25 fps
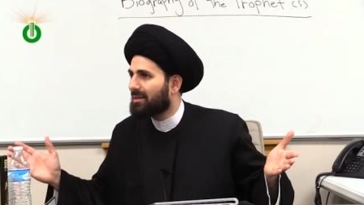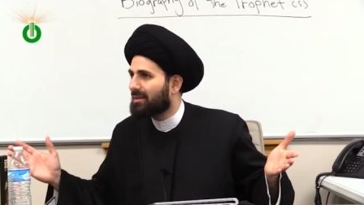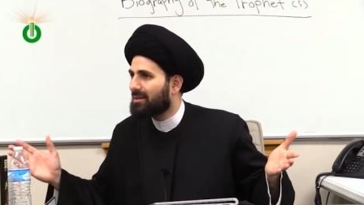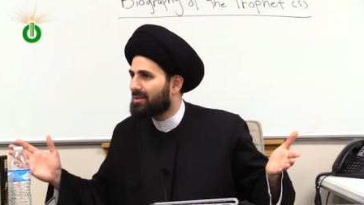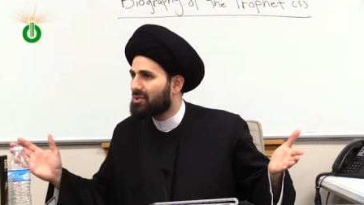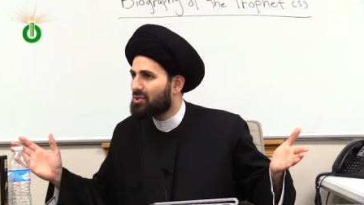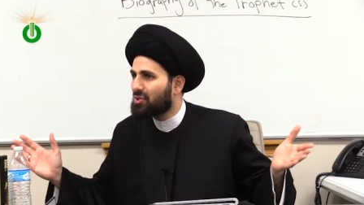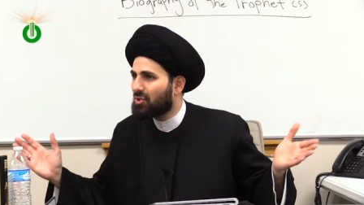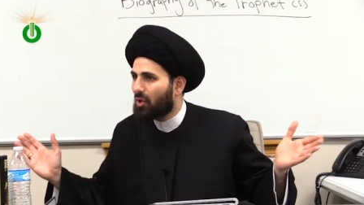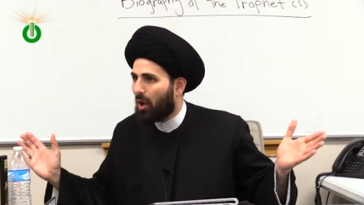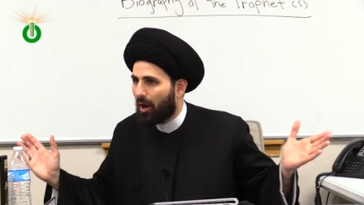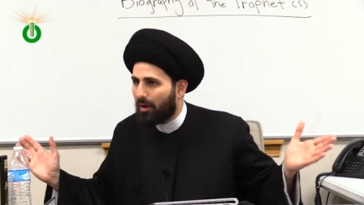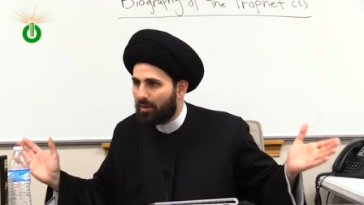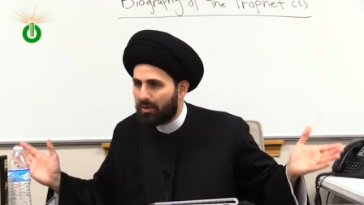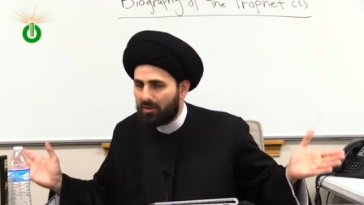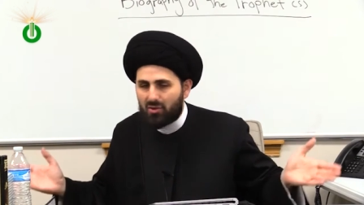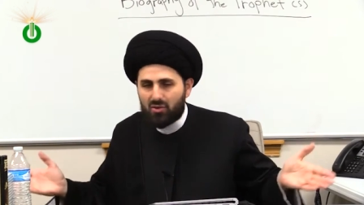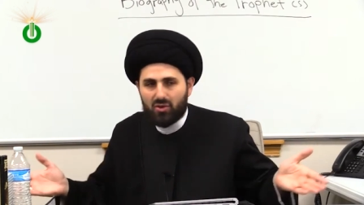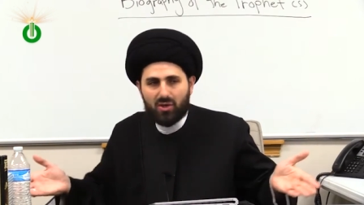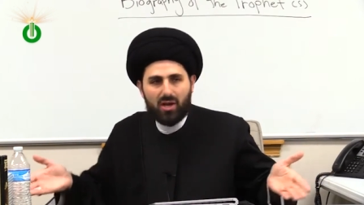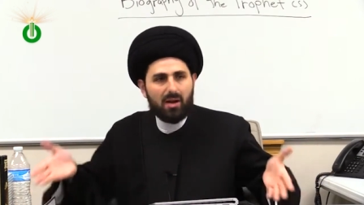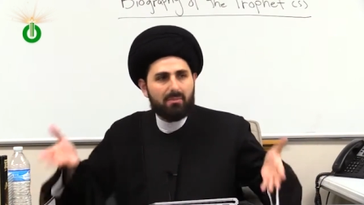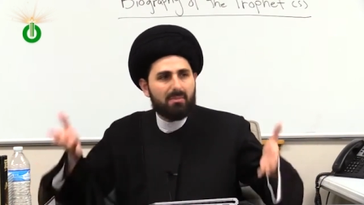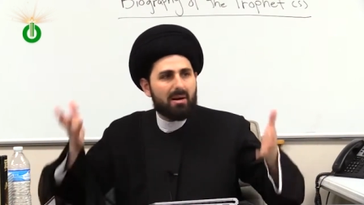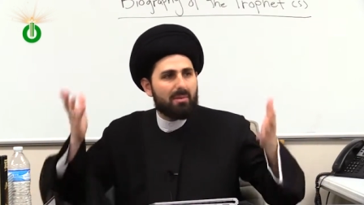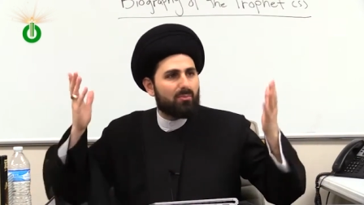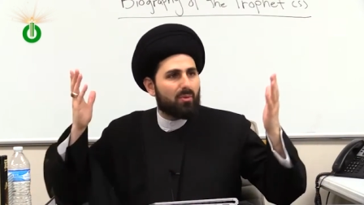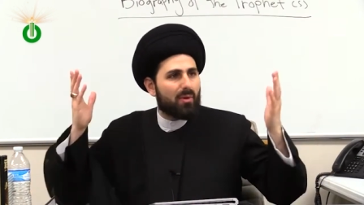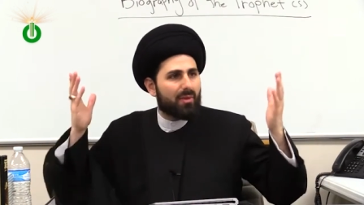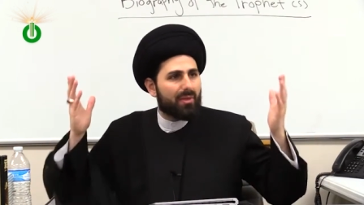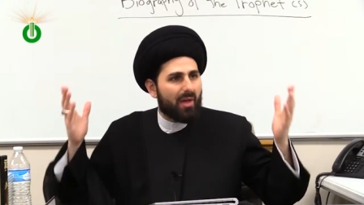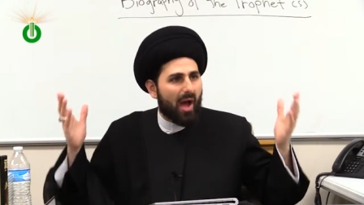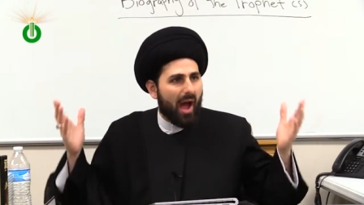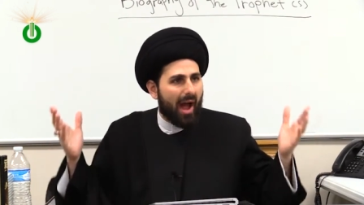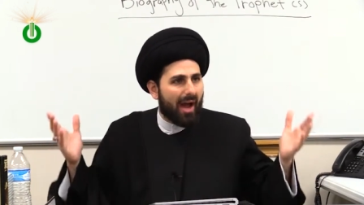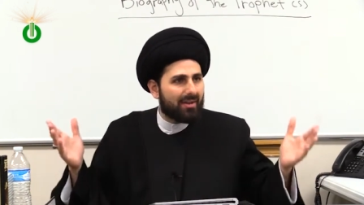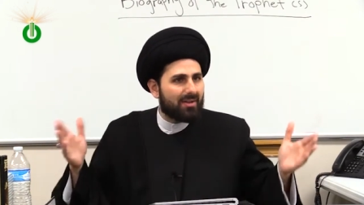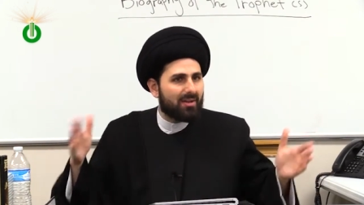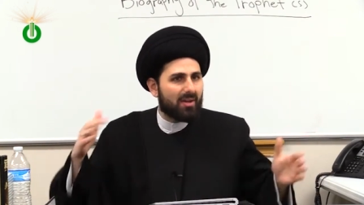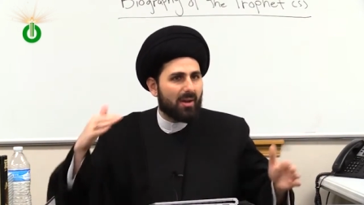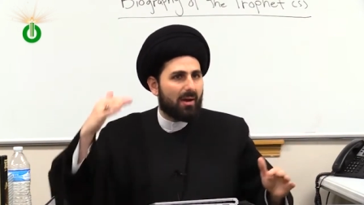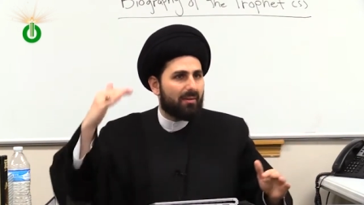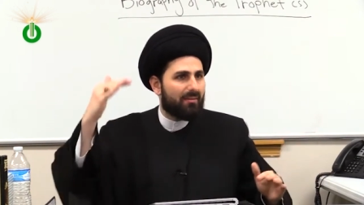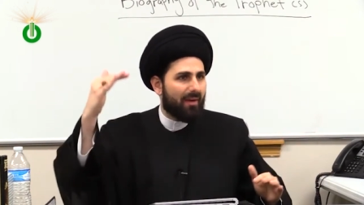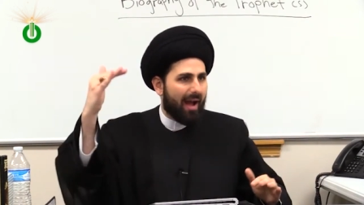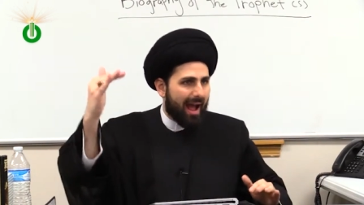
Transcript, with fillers: started to come up with the idea of